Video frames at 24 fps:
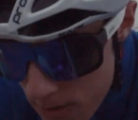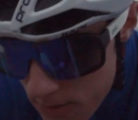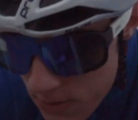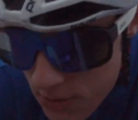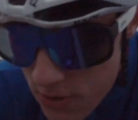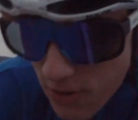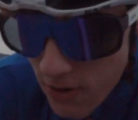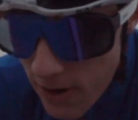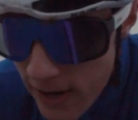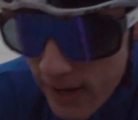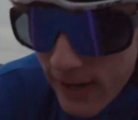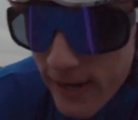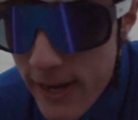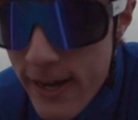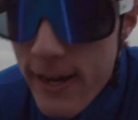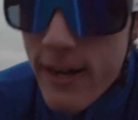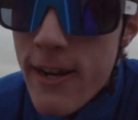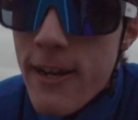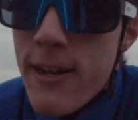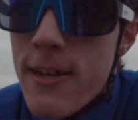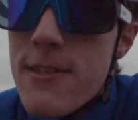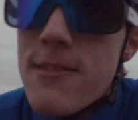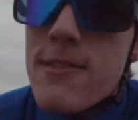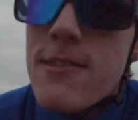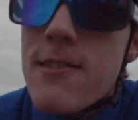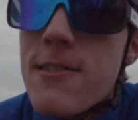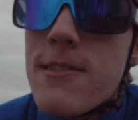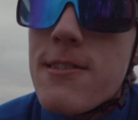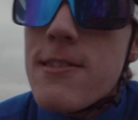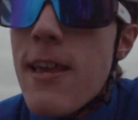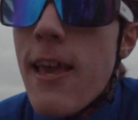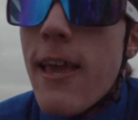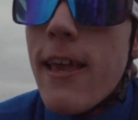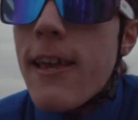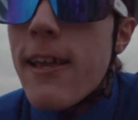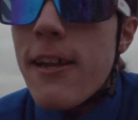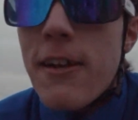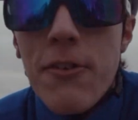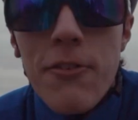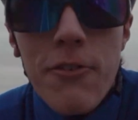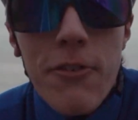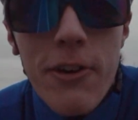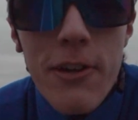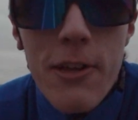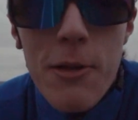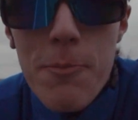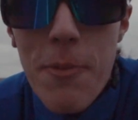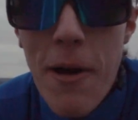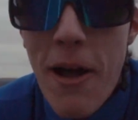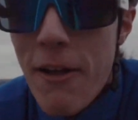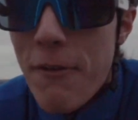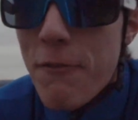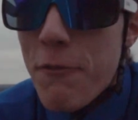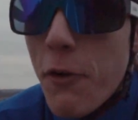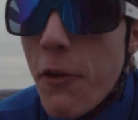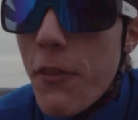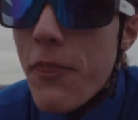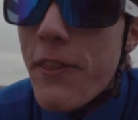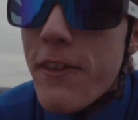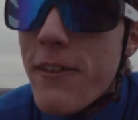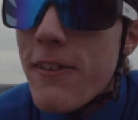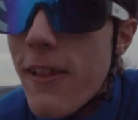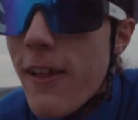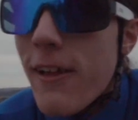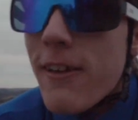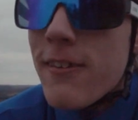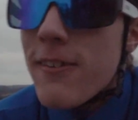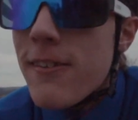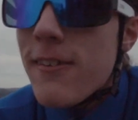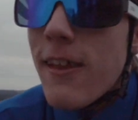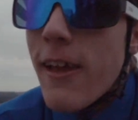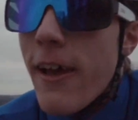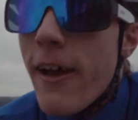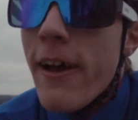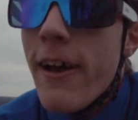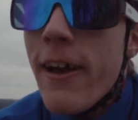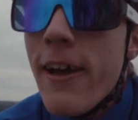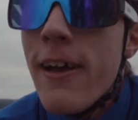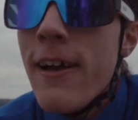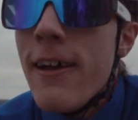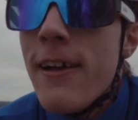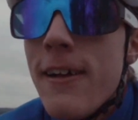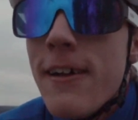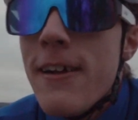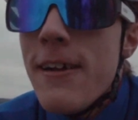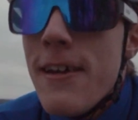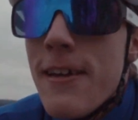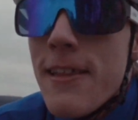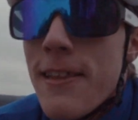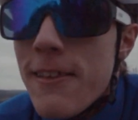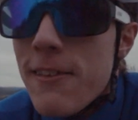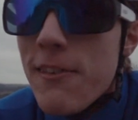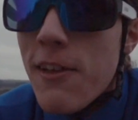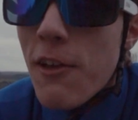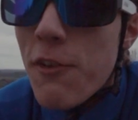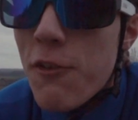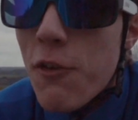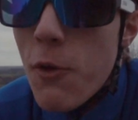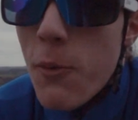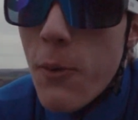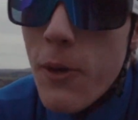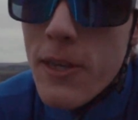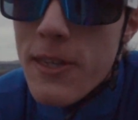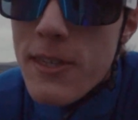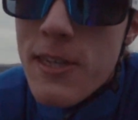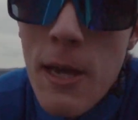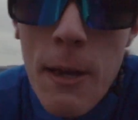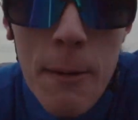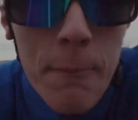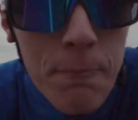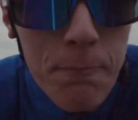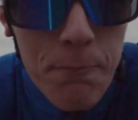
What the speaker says: Training has taken a real back foot this last few weeks.